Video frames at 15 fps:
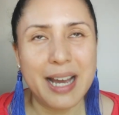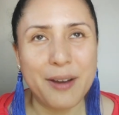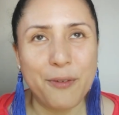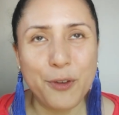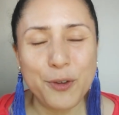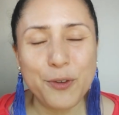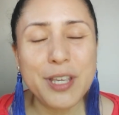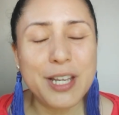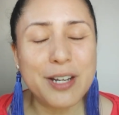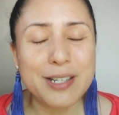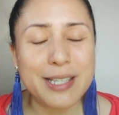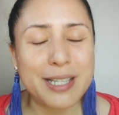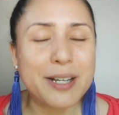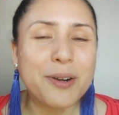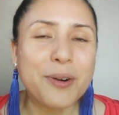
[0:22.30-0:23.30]
A few
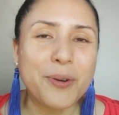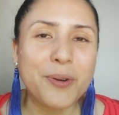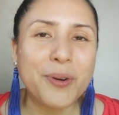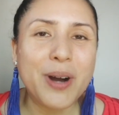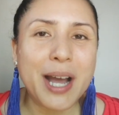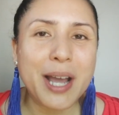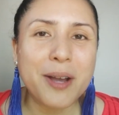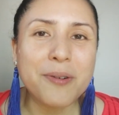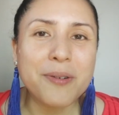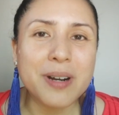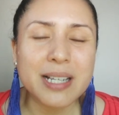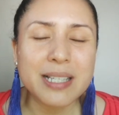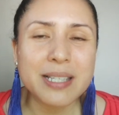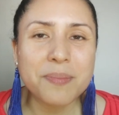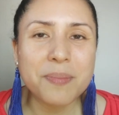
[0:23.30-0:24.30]
years ago, I
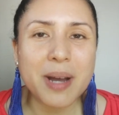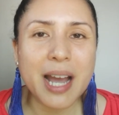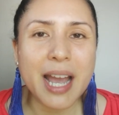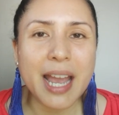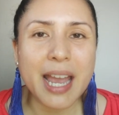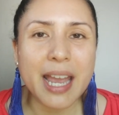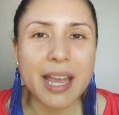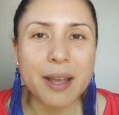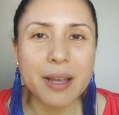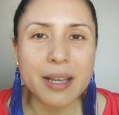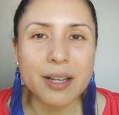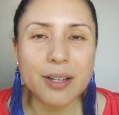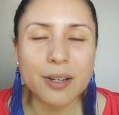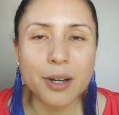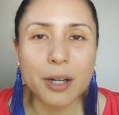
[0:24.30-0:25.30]
was
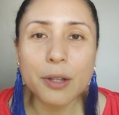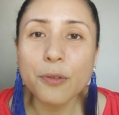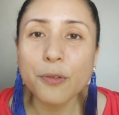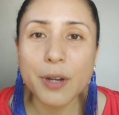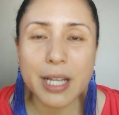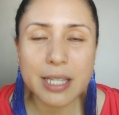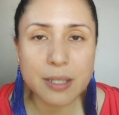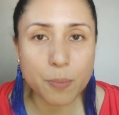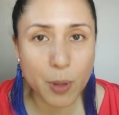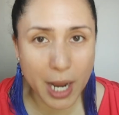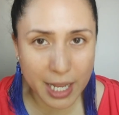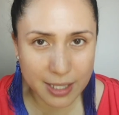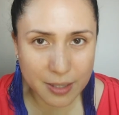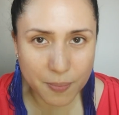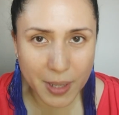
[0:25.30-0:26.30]
my girlfriend's
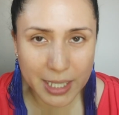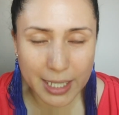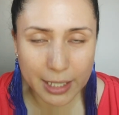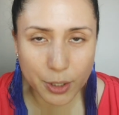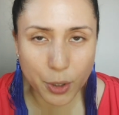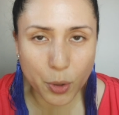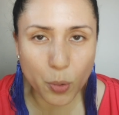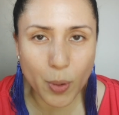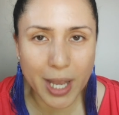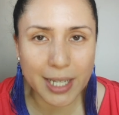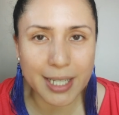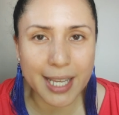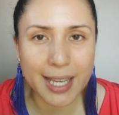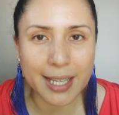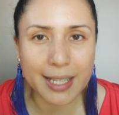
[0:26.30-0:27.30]
bridesmaid at her
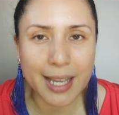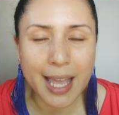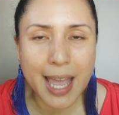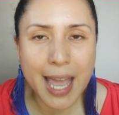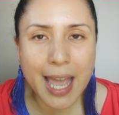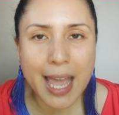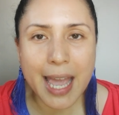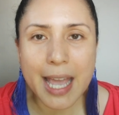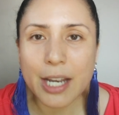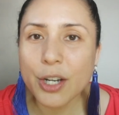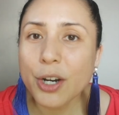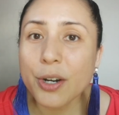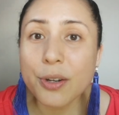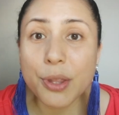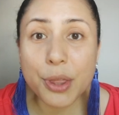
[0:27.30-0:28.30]
wedding and
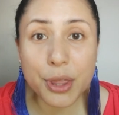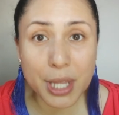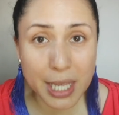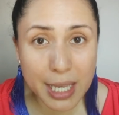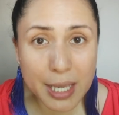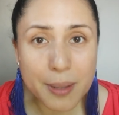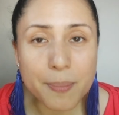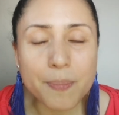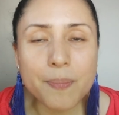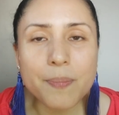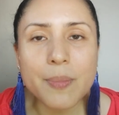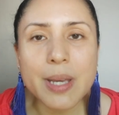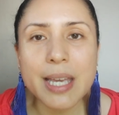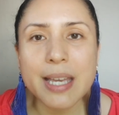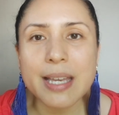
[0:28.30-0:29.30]
her
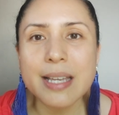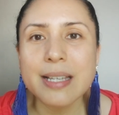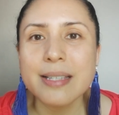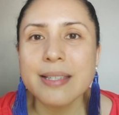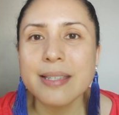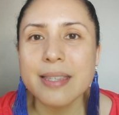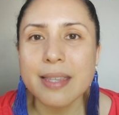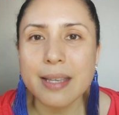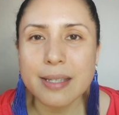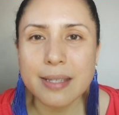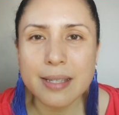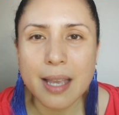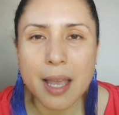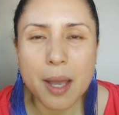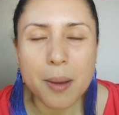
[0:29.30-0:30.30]
theme is
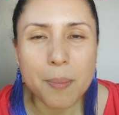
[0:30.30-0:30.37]
this